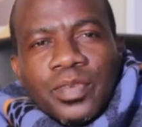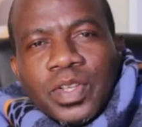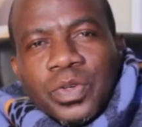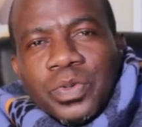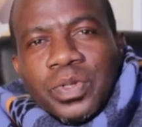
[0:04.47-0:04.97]

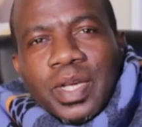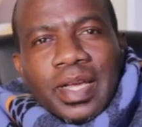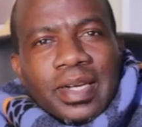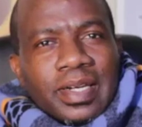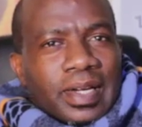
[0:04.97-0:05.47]
afternoon,
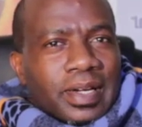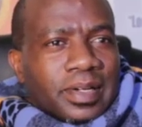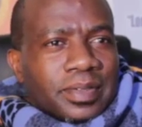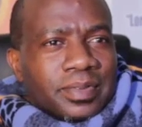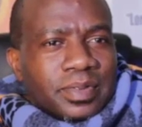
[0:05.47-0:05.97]
and
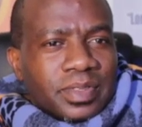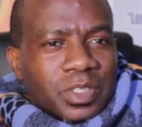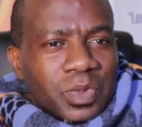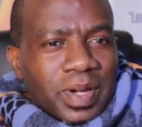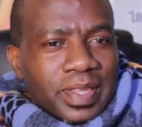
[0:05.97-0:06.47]

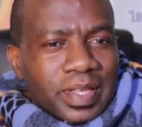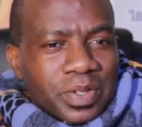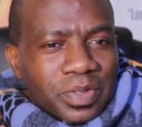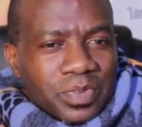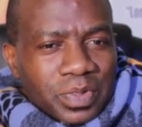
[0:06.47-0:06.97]
just want to
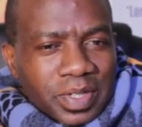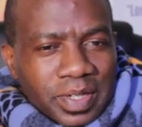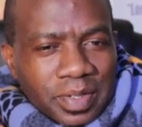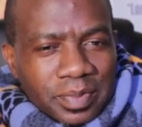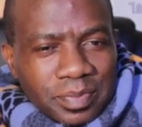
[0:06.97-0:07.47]
thank you for
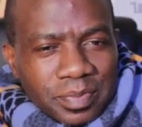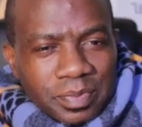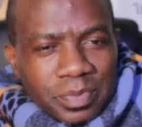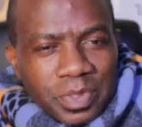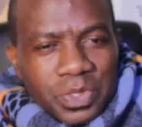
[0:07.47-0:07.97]
the
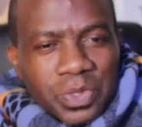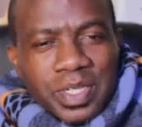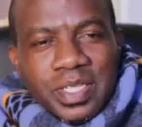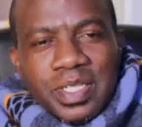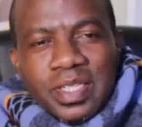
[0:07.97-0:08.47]

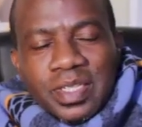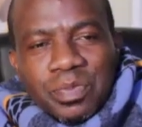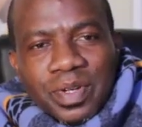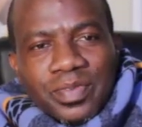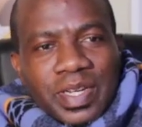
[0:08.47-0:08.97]
opportunity and the
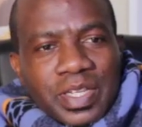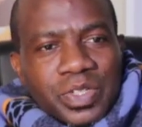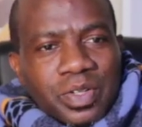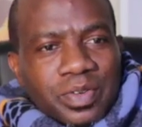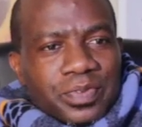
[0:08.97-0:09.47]

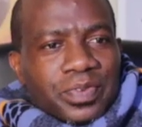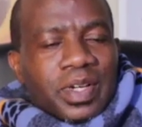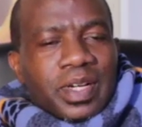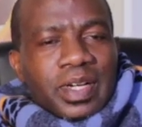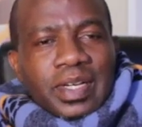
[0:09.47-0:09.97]
privilege of
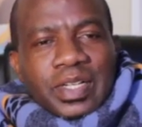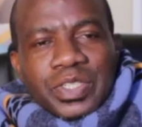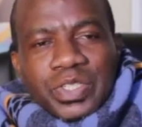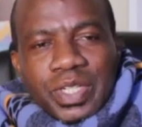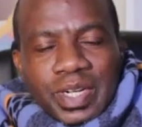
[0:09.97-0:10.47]

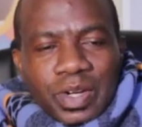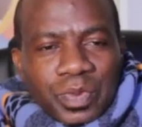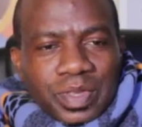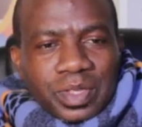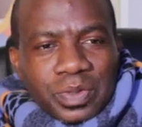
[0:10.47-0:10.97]

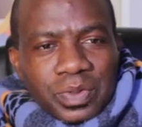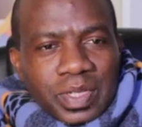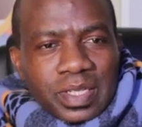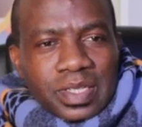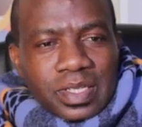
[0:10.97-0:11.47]
sharing with you
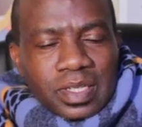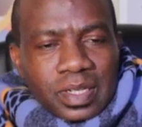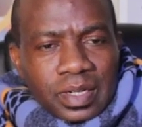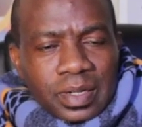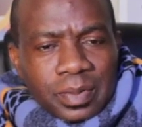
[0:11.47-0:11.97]
this
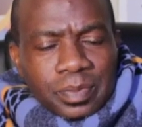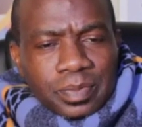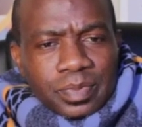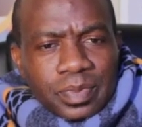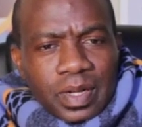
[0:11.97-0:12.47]

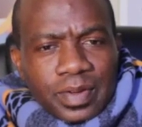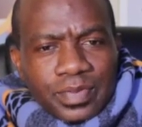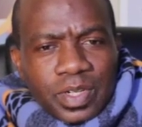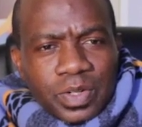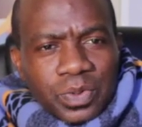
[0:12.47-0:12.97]

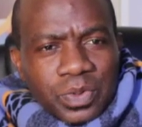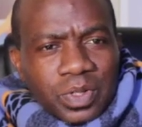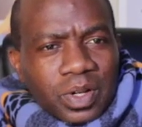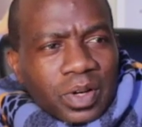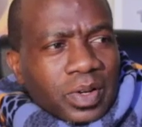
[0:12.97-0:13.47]

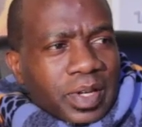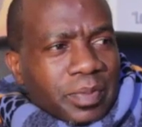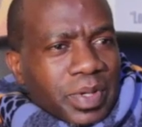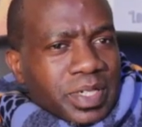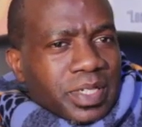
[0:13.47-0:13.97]
afternoon on
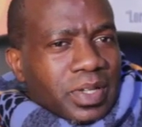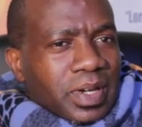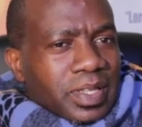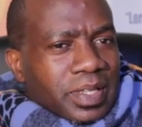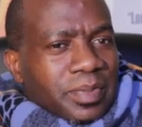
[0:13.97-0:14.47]
the
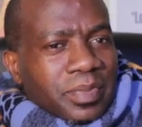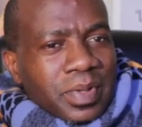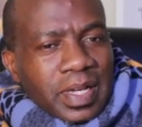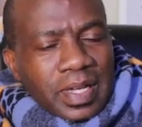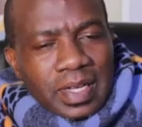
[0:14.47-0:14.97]
particular
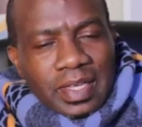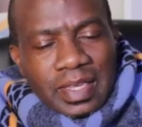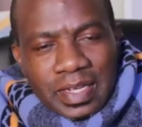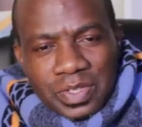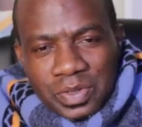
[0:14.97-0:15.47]
theme
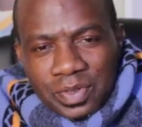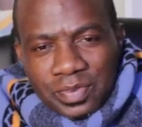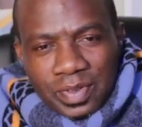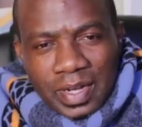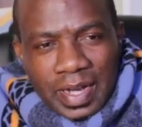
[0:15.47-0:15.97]
that you
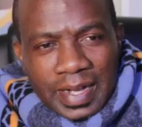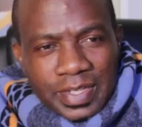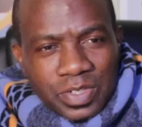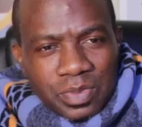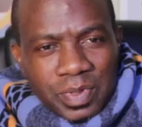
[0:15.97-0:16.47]
have
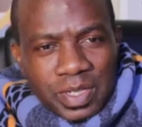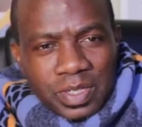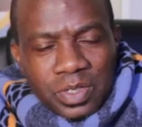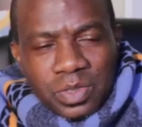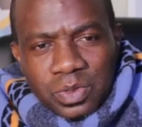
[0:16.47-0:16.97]
asked
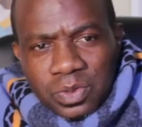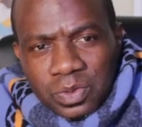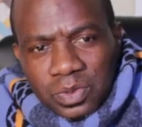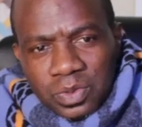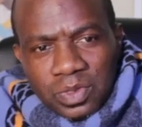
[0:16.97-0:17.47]
me
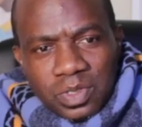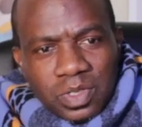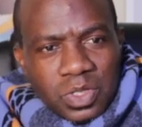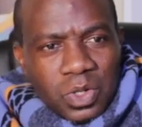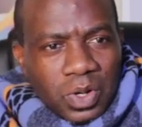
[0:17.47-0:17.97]
to
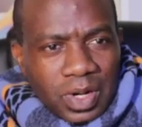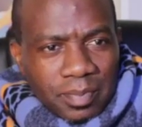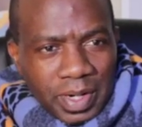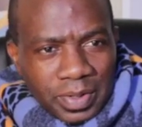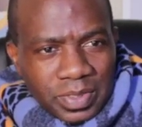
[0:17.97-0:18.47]
talk
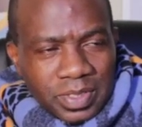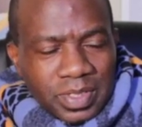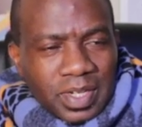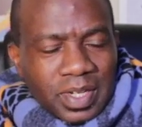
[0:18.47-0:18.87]
about,